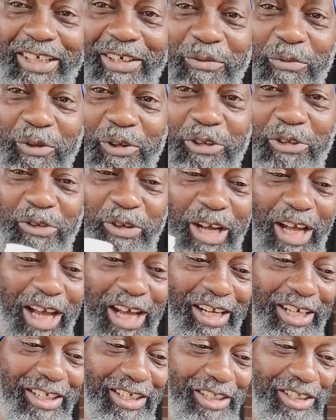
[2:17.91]
And what you're
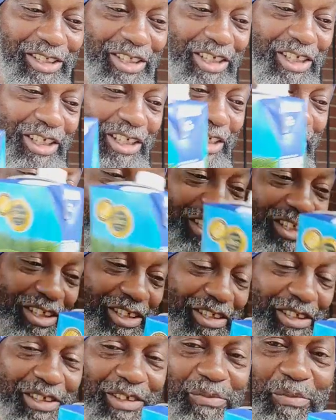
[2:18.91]
adding is,
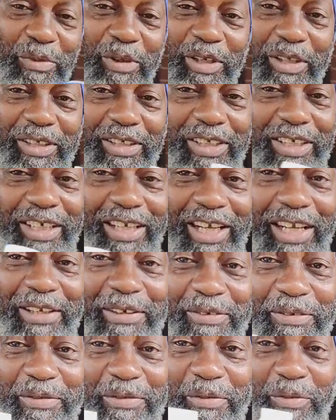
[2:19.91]
well, it ain't,
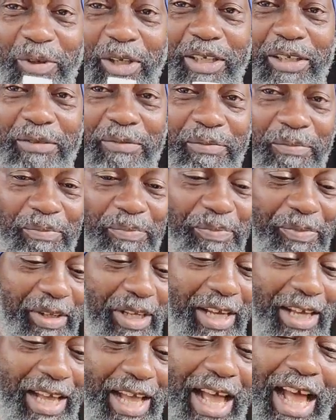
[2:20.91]
well,
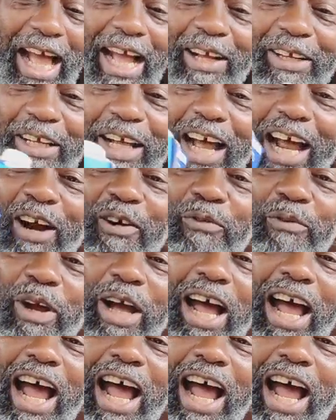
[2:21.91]
I, I,